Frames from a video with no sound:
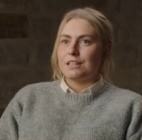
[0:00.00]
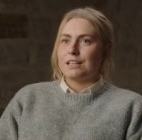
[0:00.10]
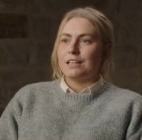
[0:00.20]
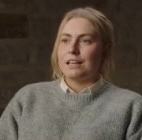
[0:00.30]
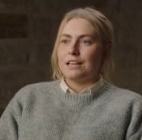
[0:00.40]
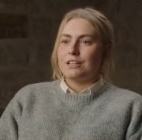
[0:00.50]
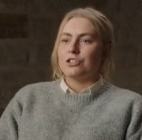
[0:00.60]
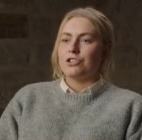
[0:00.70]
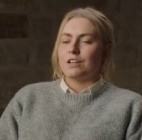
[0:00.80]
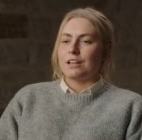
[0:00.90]
The
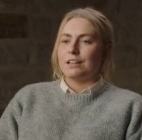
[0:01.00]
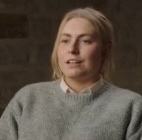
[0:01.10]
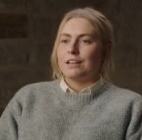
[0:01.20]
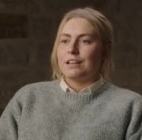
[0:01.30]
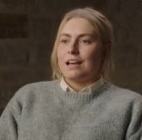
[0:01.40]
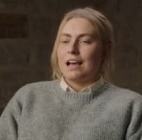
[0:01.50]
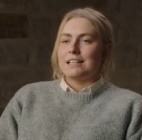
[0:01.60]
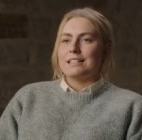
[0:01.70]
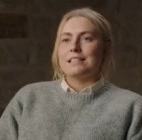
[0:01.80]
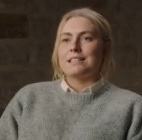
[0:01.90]
industry
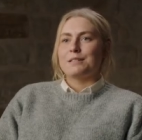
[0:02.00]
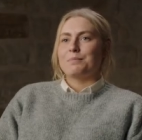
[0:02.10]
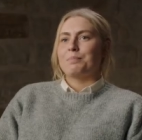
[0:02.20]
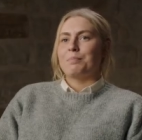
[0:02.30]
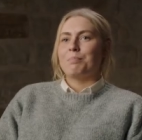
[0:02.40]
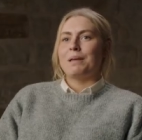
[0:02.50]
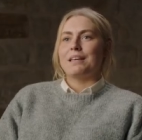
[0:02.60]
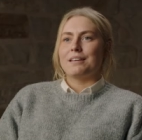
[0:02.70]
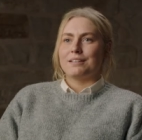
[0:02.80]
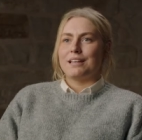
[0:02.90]
has this
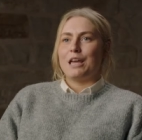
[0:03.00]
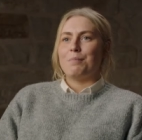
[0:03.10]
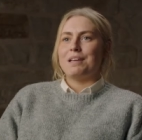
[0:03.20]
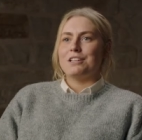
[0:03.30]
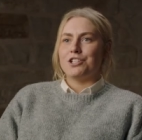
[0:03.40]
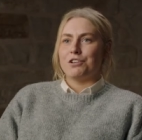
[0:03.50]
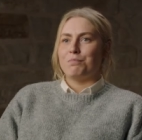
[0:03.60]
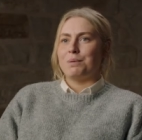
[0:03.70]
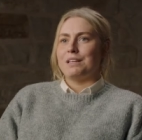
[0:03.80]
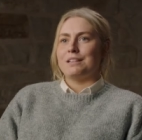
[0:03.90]
big image
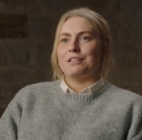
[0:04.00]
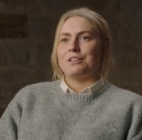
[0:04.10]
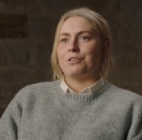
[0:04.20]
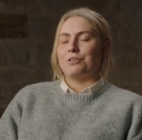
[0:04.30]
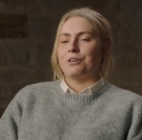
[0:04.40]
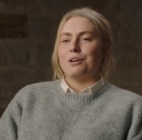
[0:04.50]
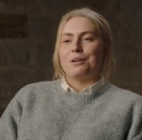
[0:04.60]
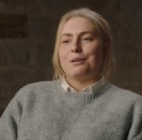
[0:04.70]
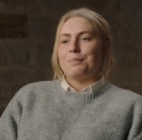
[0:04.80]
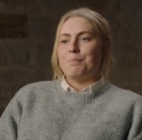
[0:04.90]
of being, you know,
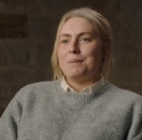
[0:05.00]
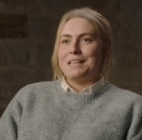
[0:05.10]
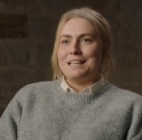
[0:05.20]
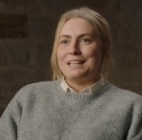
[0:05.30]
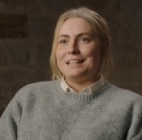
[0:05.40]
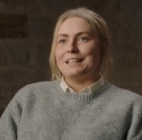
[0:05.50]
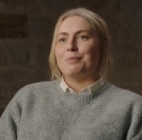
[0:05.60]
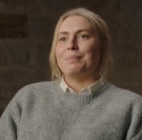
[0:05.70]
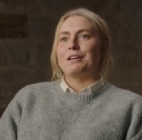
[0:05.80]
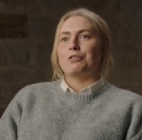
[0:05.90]
mean and
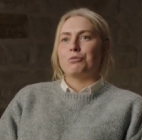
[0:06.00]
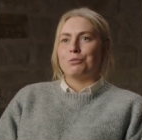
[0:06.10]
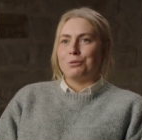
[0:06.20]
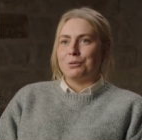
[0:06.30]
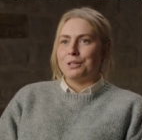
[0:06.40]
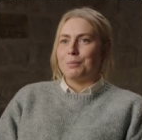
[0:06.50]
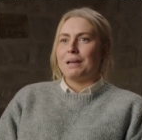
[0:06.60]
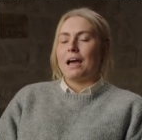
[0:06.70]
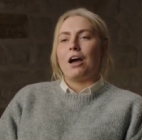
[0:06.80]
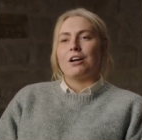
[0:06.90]
a bit cruel and a
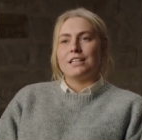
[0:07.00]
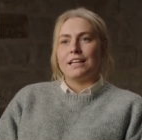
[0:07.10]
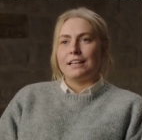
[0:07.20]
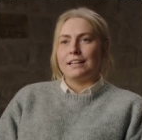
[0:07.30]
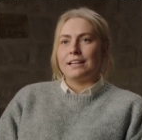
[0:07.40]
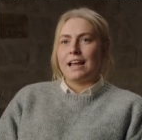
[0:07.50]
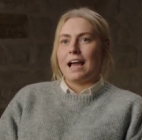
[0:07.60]
bit hard hitting,